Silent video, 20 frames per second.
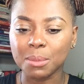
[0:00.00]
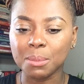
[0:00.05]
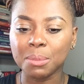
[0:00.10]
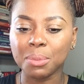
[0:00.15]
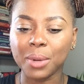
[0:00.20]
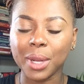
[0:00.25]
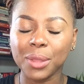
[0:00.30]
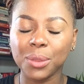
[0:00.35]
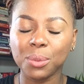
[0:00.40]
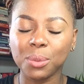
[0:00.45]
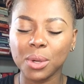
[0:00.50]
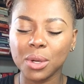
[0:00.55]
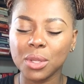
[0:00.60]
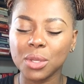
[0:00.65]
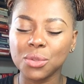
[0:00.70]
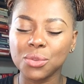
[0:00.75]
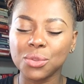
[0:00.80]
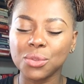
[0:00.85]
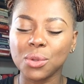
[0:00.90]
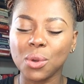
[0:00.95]
breath work
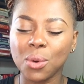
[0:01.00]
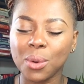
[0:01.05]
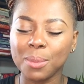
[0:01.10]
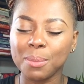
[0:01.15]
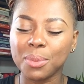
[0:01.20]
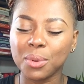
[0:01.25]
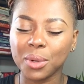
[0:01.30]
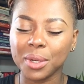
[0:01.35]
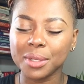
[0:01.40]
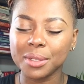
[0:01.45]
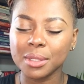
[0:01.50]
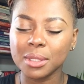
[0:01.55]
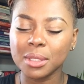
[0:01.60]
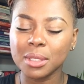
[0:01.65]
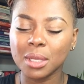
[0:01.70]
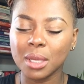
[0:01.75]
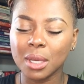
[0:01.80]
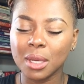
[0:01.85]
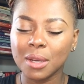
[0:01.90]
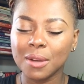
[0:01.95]
is so important